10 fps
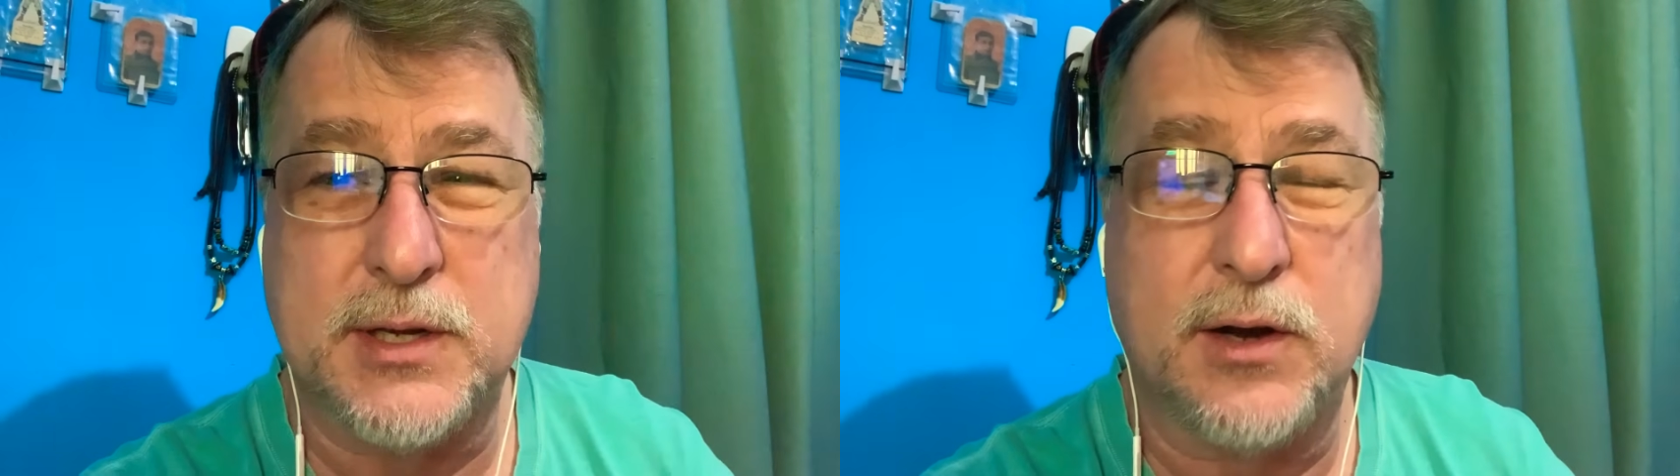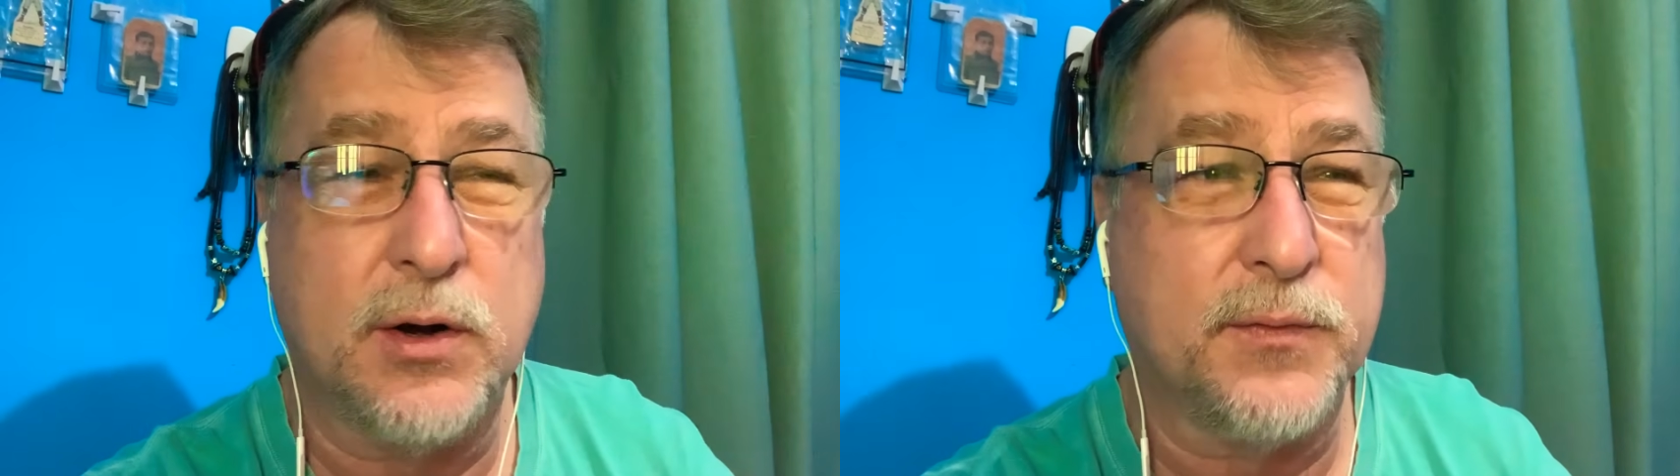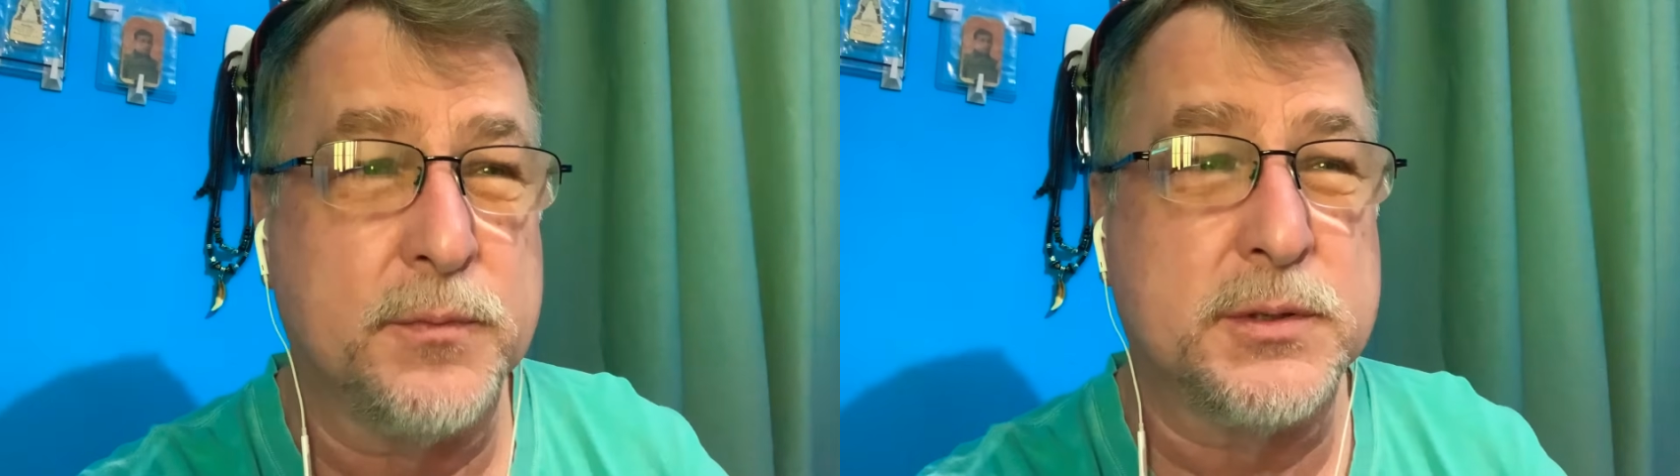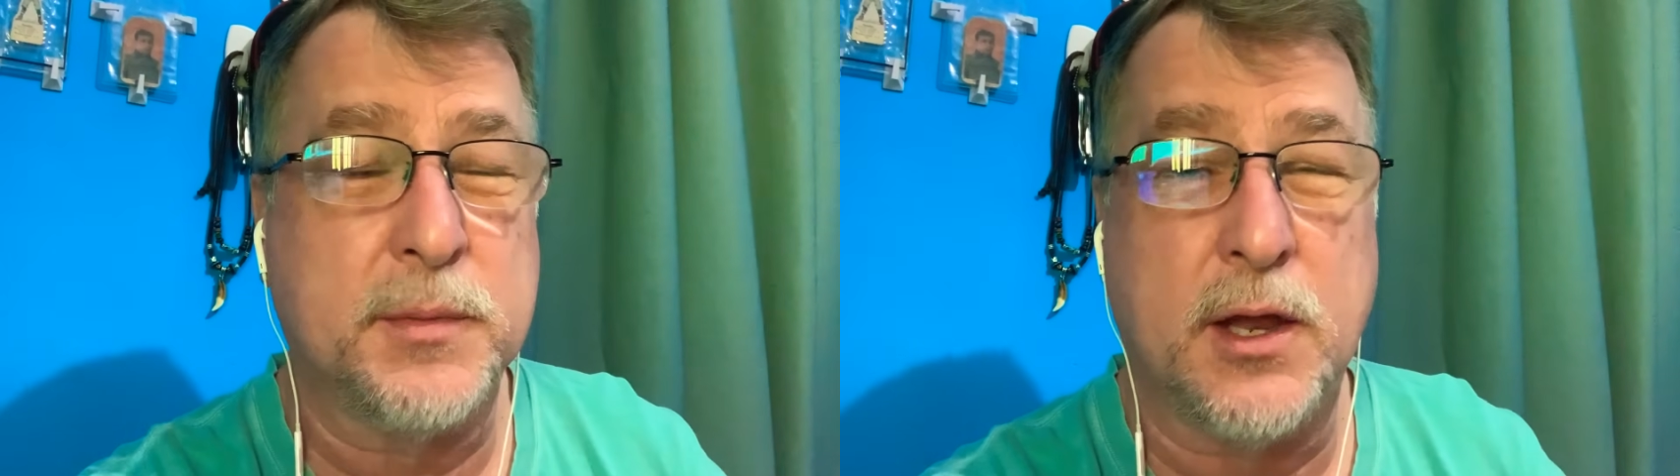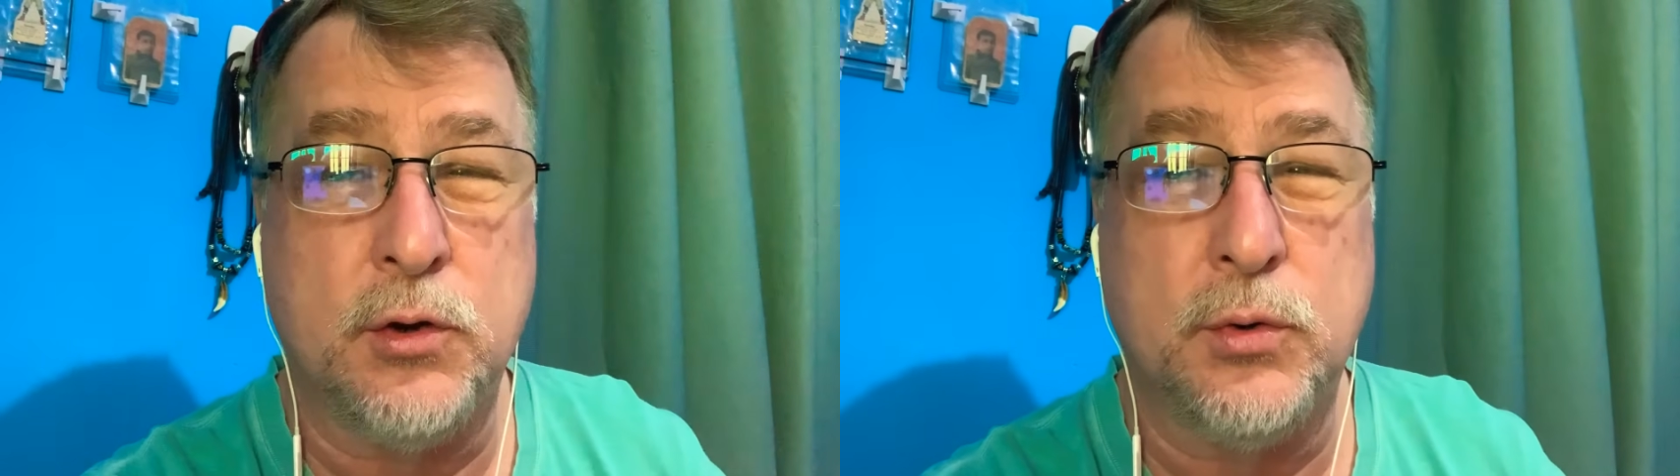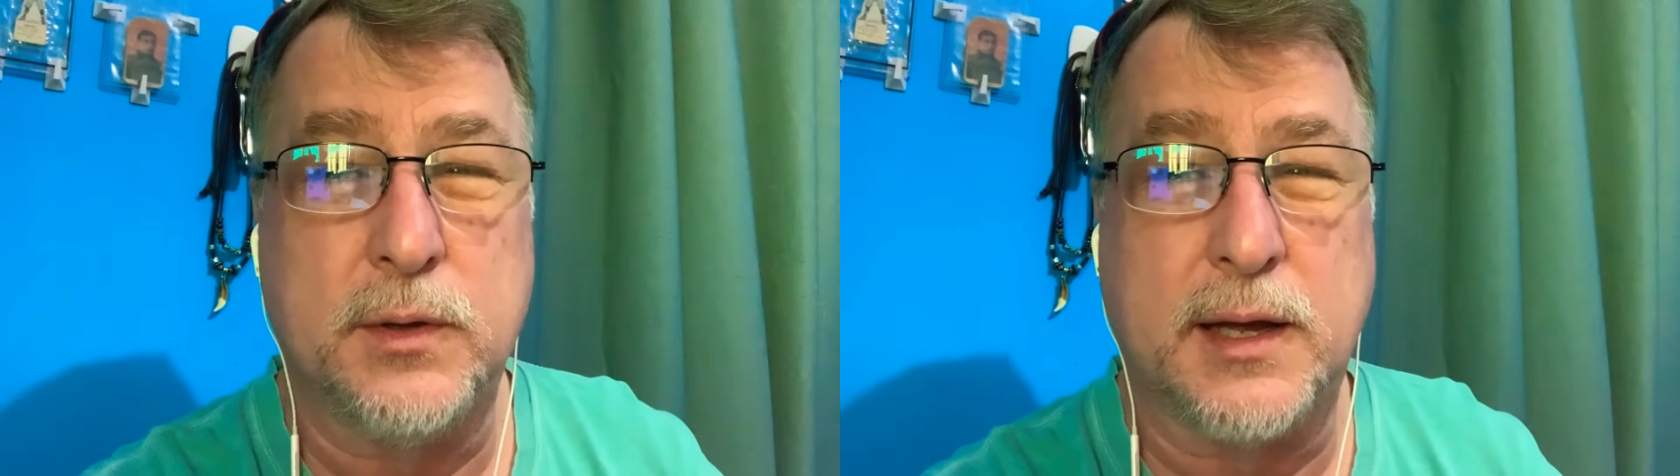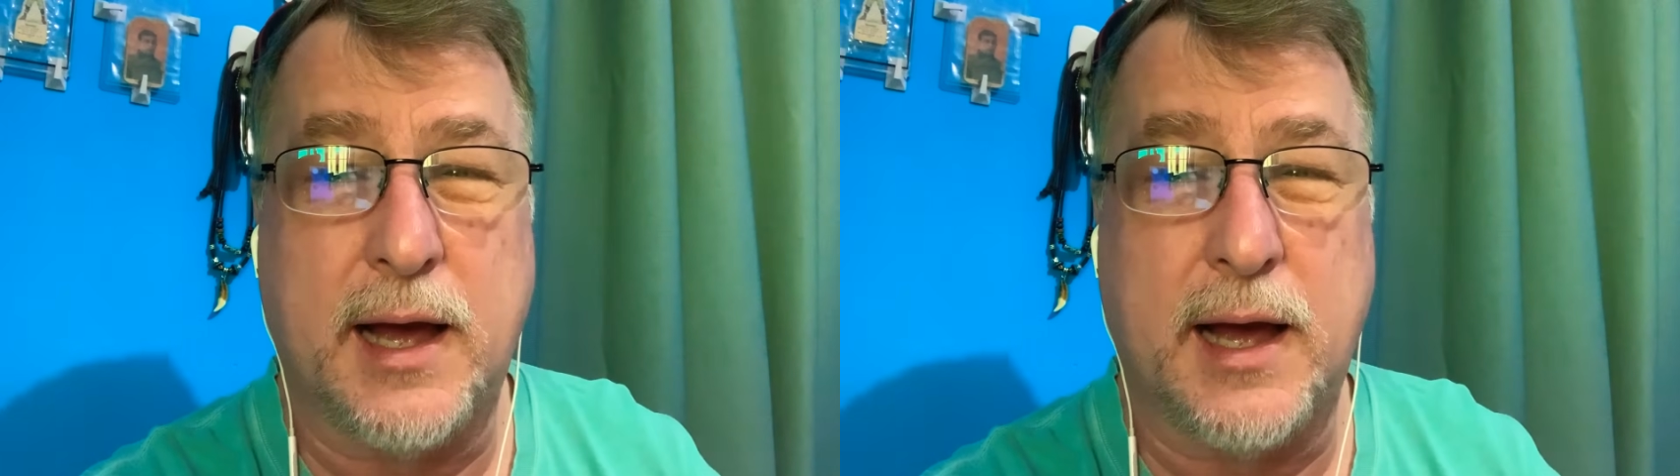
and I heard it from somebody that knew the